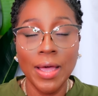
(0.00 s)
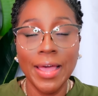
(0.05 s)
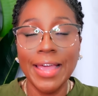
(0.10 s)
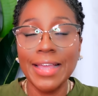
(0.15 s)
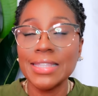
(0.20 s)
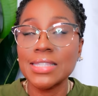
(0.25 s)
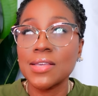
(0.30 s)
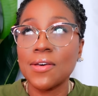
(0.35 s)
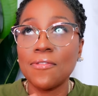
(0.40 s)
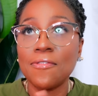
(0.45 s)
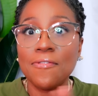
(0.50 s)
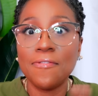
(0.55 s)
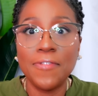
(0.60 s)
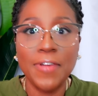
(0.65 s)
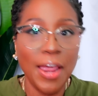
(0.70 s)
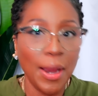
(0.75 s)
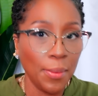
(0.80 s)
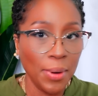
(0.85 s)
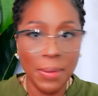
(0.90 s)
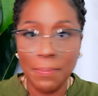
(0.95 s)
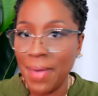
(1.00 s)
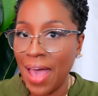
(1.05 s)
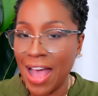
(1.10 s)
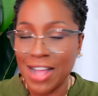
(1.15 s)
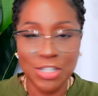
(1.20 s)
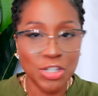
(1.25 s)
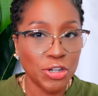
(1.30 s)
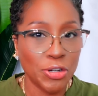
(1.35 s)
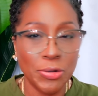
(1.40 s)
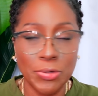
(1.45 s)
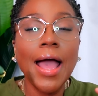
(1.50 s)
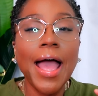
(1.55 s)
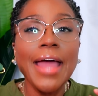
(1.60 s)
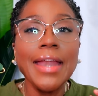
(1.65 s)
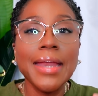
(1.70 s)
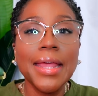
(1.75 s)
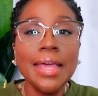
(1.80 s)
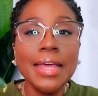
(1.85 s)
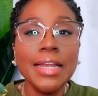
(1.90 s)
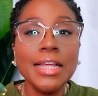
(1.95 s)
It's very magical,
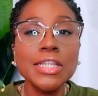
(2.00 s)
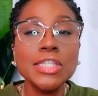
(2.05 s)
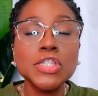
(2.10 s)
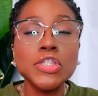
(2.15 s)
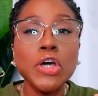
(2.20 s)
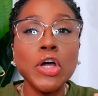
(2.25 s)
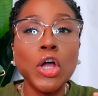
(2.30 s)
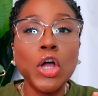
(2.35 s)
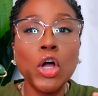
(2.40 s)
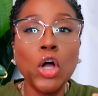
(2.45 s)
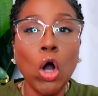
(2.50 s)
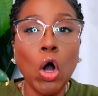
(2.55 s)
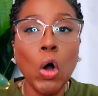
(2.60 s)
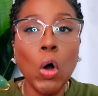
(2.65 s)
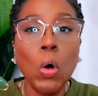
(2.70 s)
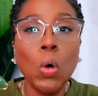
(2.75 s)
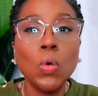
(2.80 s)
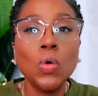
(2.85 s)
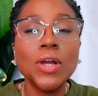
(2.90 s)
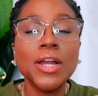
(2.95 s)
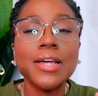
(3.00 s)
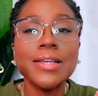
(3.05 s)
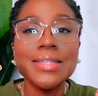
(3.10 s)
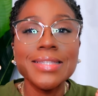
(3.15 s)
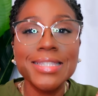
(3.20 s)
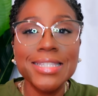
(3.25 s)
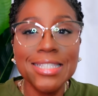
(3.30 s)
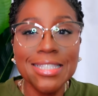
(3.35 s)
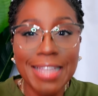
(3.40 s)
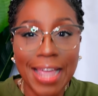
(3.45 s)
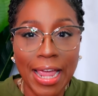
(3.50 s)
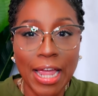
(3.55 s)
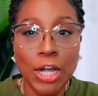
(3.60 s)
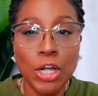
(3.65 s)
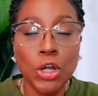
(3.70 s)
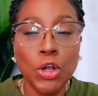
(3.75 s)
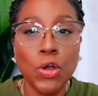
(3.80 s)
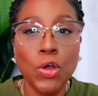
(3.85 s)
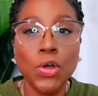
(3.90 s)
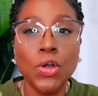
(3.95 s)
and it is the gold
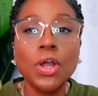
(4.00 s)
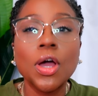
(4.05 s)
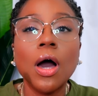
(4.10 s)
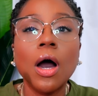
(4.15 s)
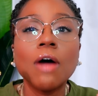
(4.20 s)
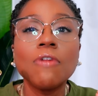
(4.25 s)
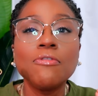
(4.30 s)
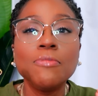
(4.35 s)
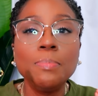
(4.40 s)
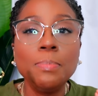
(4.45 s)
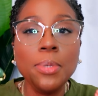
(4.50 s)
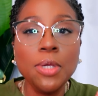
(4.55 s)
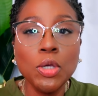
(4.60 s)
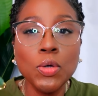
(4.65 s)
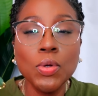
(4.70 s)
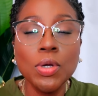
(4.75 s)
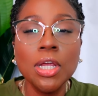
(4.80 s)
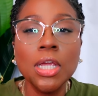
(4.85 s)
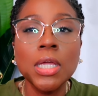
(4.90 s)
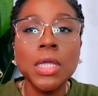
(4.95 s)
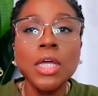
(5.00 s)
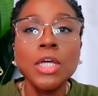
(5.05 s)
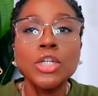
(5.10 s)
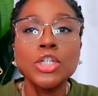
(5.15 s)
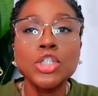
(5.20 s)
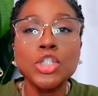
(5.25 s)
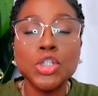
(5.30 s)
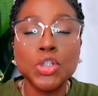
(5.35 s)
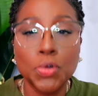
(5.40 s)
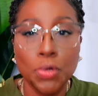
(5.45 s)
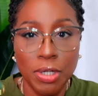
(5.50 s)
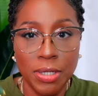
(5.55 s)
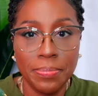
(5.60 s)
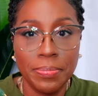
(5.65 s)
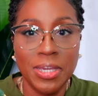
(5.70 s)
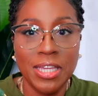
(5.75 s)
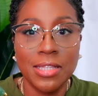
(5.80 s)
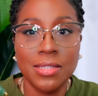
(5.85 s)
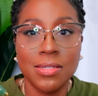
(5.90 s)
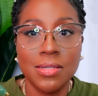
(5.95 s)
standard of beauty
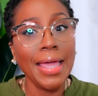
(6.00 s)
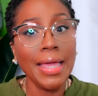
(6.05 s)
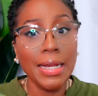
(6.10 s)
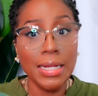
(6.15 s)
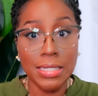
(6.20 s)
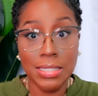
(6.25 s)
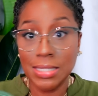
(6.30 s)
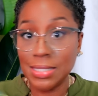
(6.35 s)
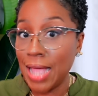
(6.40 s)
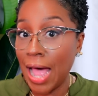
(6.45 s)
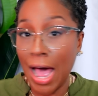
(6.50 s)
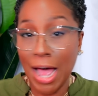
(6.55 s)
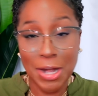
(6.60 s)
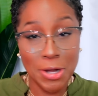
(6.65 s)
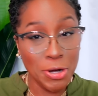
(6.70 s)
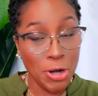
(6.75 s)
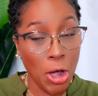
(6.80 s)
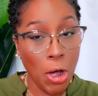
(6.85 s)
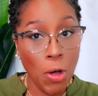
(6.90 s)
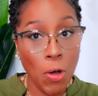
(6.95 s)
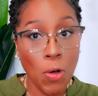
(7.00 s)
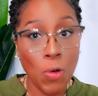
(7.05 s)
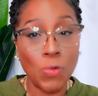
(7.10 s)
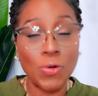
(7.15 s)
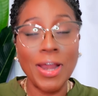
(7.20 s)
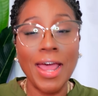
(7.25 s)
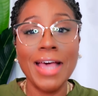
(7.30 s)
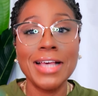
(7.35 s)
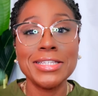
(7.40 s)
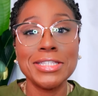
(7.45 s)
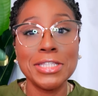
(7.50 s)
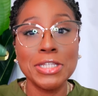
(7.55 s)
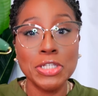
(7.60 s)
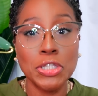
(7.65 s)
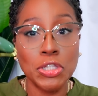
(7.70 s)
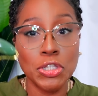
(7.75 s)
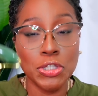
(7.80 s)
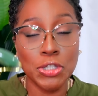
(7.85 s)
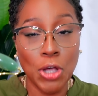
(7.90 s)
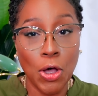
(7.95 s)
treatments. It is not known as the
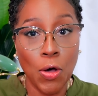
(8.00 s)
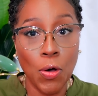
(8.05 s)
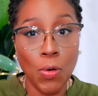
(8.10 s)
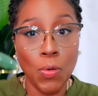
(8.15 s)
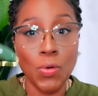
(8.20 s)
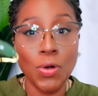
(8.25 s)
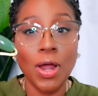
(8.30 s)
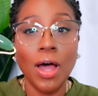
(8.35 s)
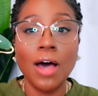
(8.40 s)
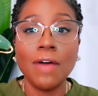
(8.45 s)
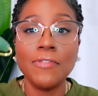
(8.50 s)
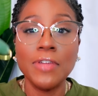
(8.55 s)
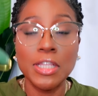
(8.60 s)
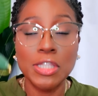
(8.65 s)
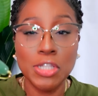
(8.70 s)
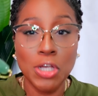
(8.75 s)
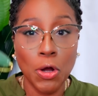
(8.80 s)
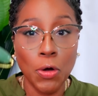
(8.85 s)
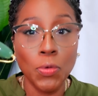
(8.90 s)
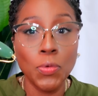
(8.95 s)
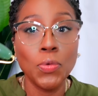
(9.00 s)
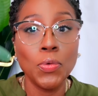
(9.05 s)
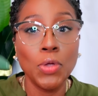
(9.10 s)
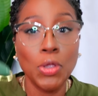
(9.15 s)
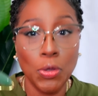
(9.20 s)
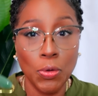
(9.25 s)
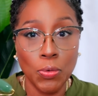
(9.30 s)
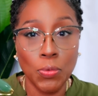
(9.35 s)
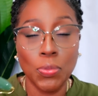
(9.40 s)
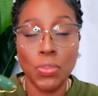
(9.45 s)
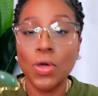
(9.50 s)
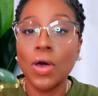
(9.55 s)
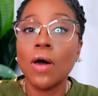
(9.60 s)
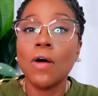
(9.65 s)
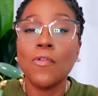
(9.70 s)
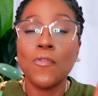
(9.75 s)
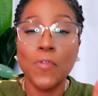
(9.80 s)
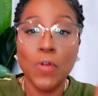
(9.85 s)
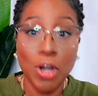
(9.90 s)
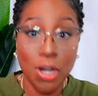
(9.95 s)
stone of eternal youth
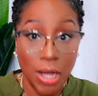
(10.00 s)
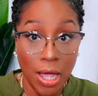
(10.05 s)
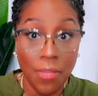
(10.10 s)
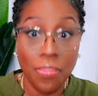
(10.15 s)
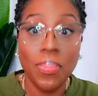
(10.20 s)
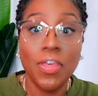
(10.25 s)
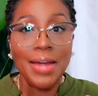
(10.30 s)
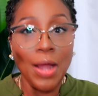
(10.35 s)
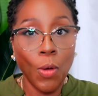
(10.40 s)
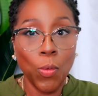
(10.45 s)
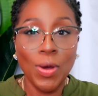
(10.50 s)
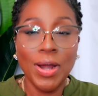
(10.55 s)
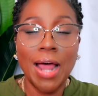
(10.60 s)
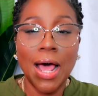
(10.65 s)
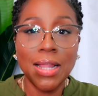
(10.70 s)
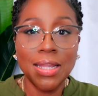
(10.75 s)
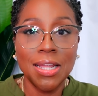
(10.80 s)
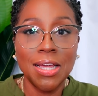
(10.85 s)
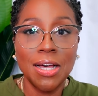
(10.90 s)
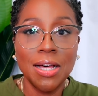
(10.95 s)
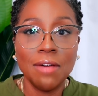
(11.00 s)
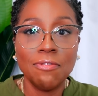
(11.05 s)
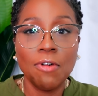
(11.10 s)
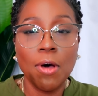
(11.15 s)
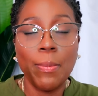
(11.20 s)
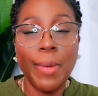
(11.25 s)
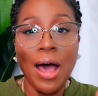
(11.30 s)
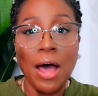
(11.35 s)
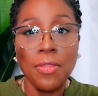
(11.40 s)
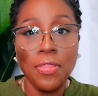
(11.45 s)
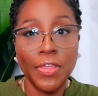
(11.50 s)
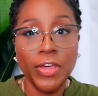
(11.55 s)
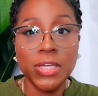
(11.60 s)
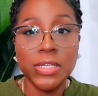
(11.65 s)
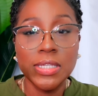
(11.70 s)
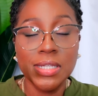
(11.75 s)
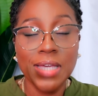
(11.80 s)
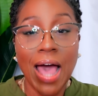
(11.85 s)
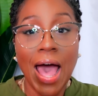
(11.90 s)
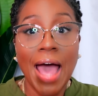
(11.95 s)
for nothing. Now, what I love about
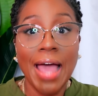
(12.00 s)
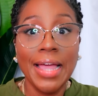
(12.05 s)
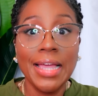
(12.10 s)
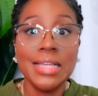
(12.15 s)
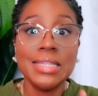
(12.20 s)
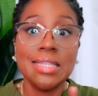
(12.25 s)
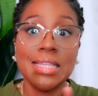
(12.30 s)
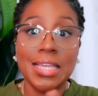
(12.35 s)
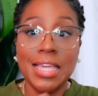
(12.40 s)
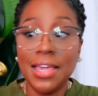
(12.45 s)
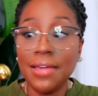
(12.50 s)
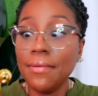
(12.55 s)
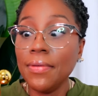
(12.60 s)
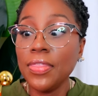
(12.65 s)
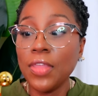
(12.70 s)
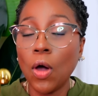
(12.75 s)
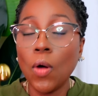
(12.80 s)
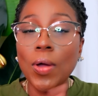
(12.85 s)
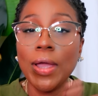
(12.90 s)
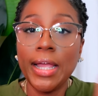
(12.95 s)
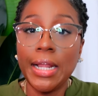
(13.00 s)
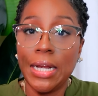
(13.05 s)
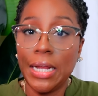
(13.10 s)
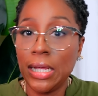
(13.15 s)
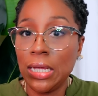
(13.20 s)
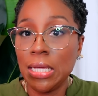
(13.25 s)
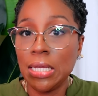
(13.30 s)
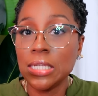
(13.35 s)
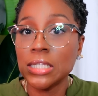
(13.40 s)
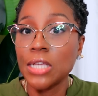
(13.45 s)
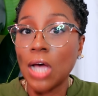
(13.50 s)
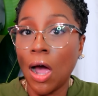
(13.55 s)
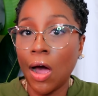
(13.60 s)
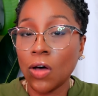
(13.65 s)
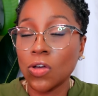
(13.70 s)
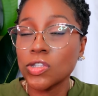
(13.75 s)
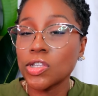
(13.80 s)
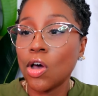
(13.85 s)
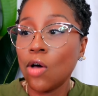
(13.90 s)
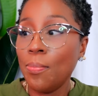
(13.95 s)
this guy is even though it is
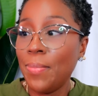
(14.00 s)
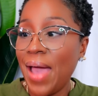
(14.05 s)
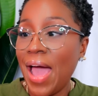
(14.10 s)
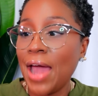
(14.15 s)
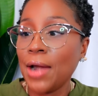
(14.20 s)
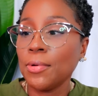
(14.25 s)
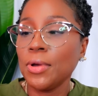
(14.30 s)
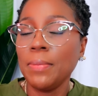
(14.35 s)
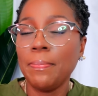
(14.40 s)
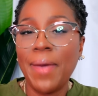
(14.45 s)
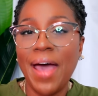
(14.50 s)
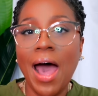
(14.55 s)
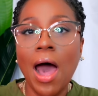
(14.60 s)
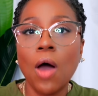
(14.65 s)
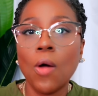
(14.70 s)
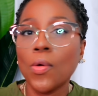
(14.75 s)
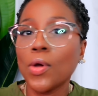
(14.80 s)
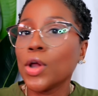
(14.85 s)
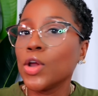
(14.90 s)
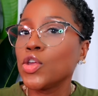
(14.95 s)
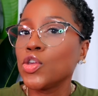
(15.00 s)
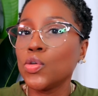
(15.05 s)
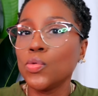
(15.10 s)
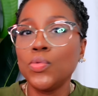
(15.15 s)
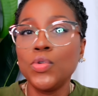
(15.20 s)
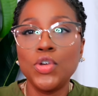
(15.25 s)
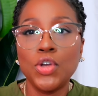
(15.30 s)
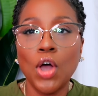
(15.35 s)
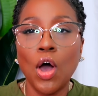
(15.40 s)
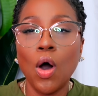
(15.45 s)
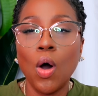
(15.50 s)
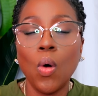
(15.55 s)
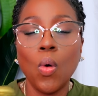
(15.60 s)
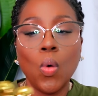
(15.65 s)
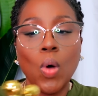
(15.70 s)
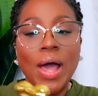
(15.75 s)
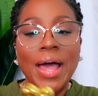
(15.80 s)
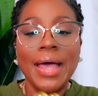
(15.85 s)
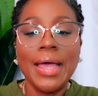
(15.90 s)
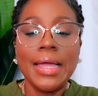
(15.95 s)
also battery powered, you don't
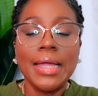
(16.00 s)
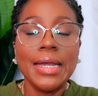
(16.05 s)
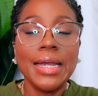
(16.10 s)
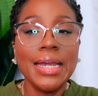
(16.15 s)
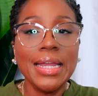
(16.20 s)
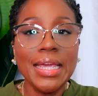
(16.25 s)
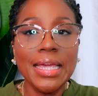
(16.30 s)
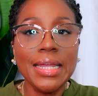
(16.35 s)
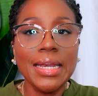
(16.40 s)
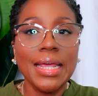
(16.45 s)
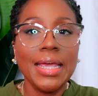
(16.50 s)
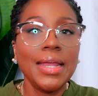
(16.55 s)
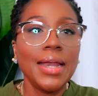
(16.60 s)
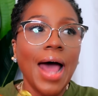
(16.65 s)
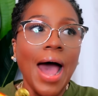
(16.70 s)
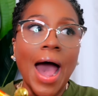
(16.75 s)
need it.